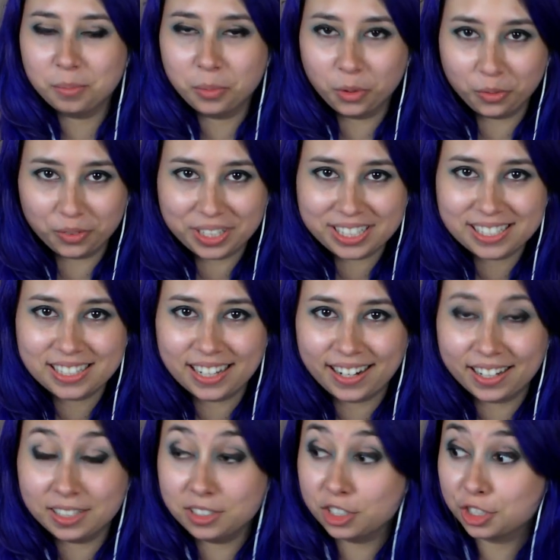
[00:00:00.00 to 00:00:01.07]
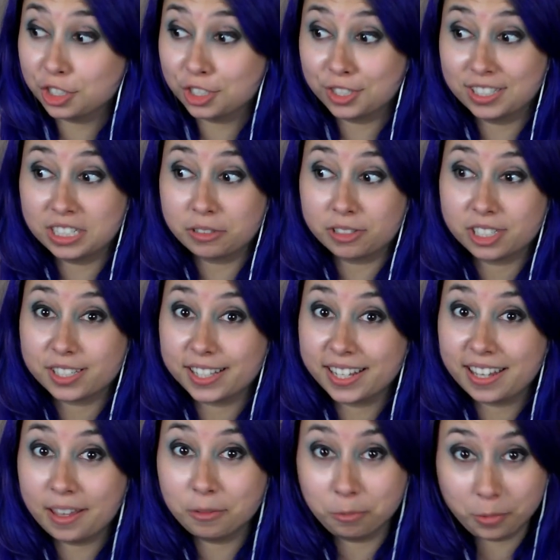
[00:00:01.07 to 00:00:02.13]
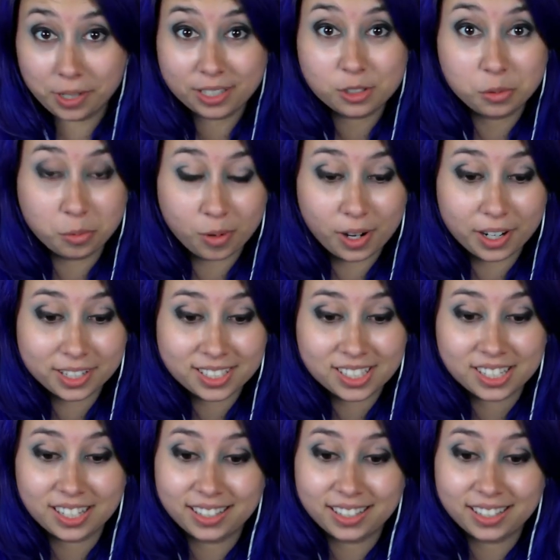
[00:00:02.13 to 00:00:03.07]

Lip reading: movies that I just seriously can't wait to watch,